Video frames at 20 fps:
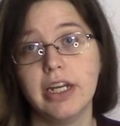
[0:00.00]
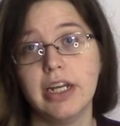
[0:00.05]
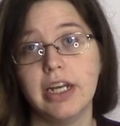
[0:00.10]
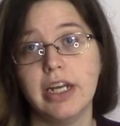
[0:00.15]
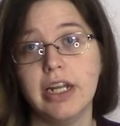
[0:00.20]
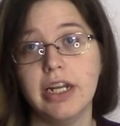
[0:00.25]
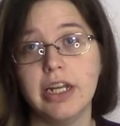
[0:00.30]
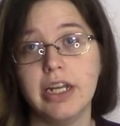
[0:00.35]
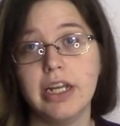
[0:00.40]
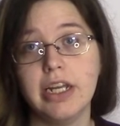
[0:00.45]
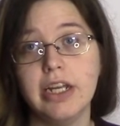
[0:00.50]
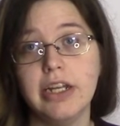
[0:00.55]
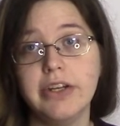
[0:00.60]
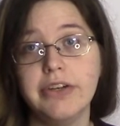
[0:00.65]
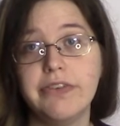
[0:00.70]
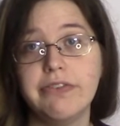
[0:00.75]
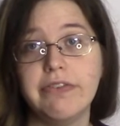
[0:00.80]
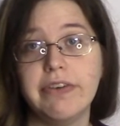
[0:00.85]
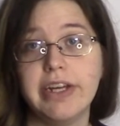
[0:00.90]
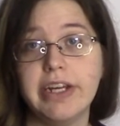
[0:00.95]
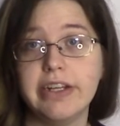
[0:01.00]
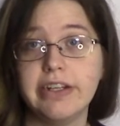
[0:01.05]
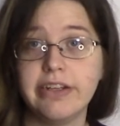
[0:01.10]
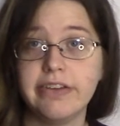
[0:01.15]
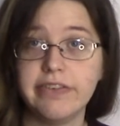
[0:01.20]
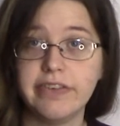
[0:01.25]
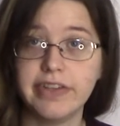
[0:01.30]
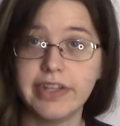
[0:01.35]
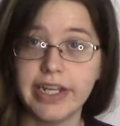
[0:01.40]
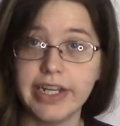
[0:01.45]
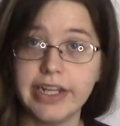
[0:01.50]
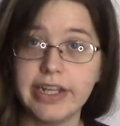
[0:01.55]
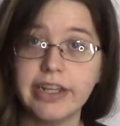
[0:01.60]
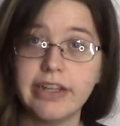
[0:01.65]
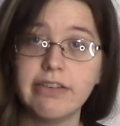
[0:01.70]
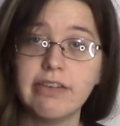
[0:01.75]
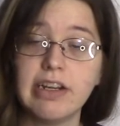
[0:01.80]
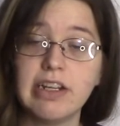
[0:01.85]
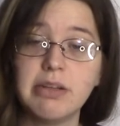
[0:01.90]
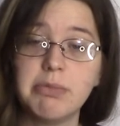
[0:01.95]
In each phase of
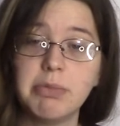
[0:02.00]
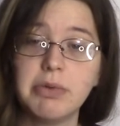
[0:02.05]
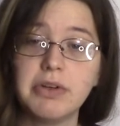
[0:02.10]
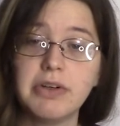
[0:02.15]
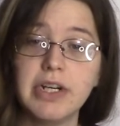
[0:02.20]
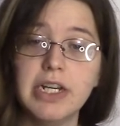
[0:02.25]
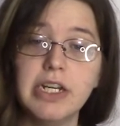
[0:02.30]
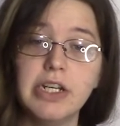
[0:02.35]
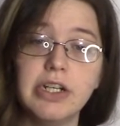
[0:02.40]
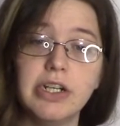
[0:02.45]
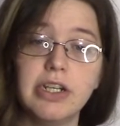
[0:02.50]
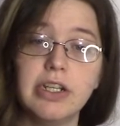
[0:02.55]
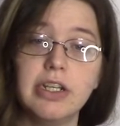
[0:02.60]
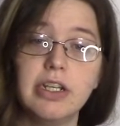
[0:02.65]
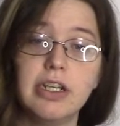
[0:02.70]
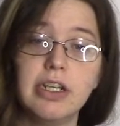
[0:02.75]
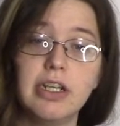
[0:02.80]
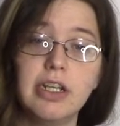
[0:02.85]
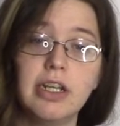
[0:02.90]
cellular respiration,